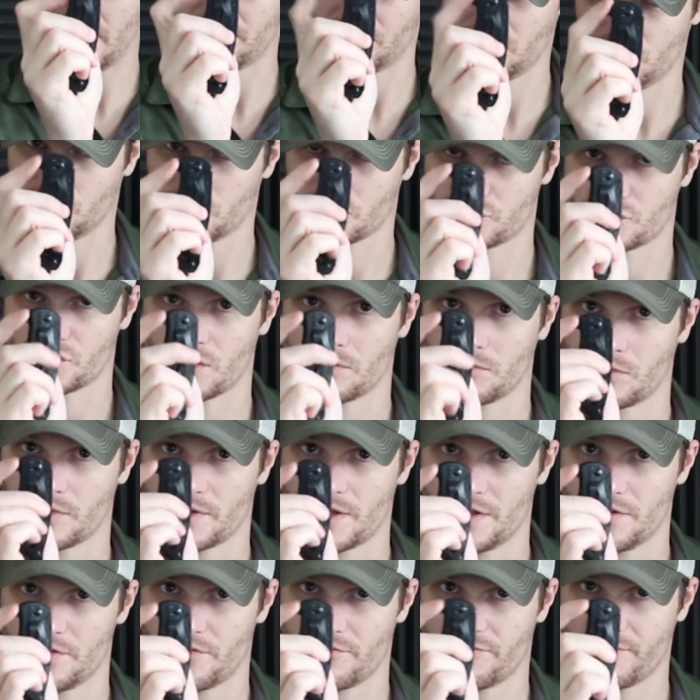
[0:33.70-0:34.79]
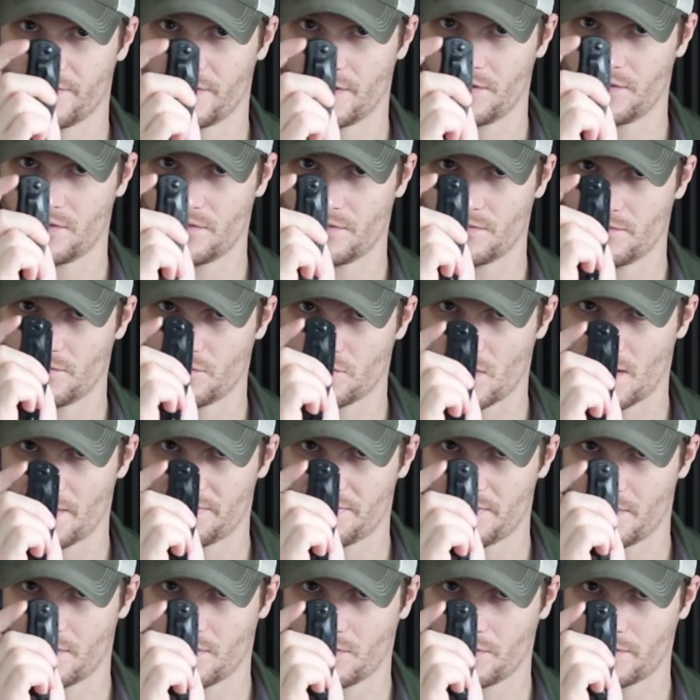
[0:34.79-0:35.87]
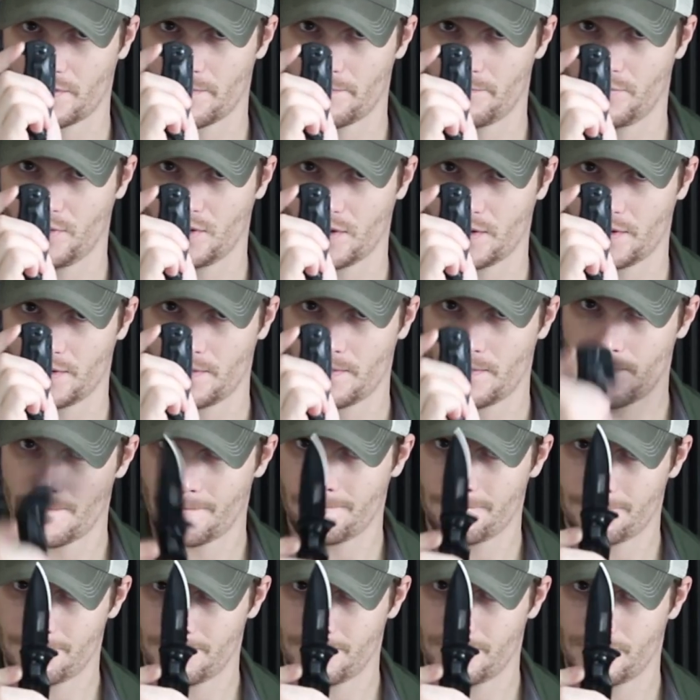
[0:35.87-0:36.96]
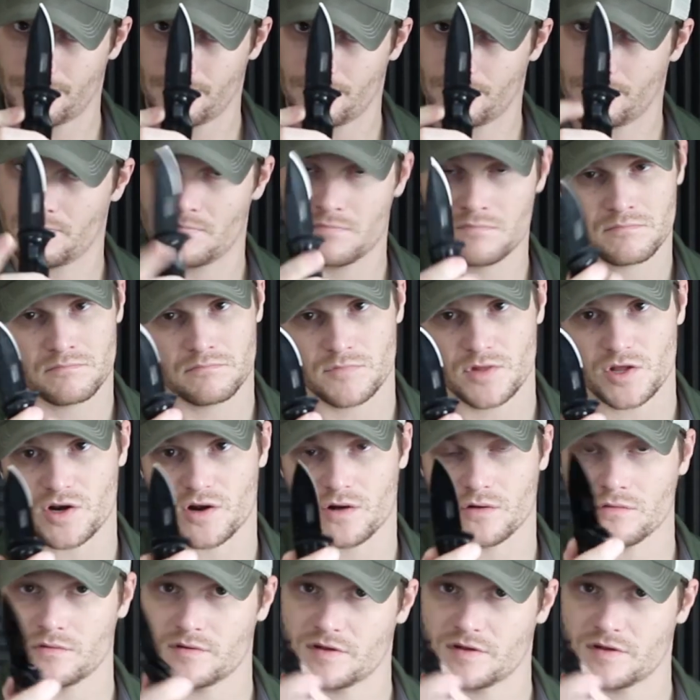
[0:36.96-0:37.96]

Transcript: have a little trouble getting your finger right there on it, but you know,